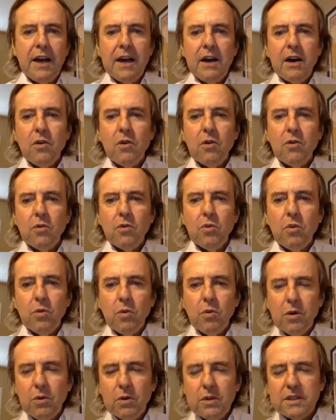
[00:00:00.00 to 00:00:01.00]

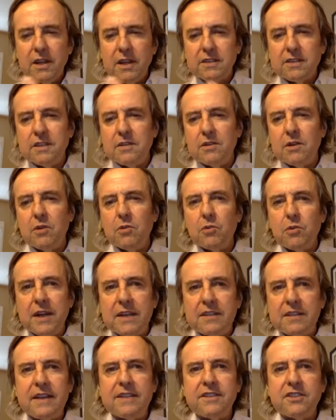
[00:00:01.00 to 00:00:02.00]
What does a
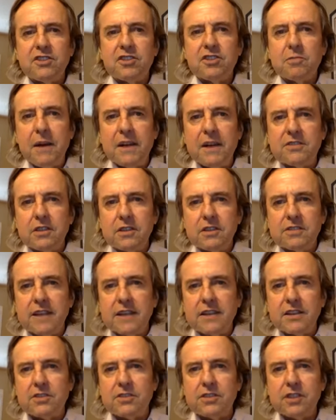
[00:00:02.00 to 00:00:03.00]
race engine specialist like
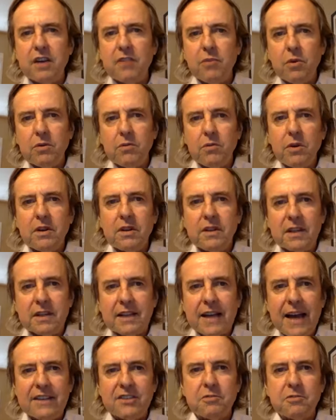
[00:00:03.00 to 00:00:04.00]
yourself, what are the
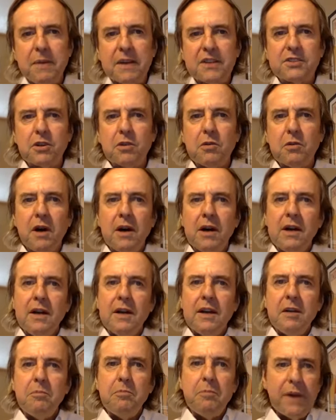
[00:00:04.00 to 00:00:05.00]
kind of special
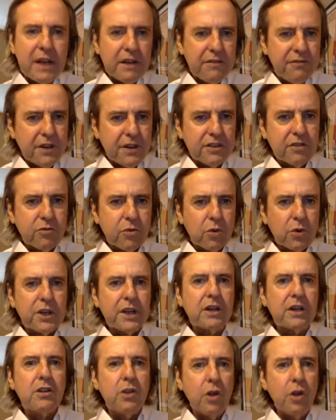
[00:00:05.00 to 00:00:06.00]
benefits of
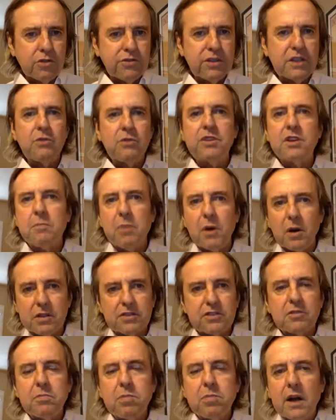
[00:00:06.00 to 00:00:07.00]
working closely with a
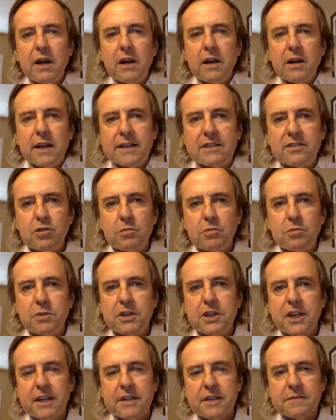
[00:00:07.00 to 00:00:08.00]
parts supplier like
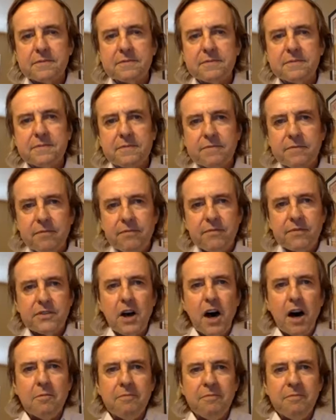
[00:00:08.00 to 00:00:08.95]
SuperTech, Tom?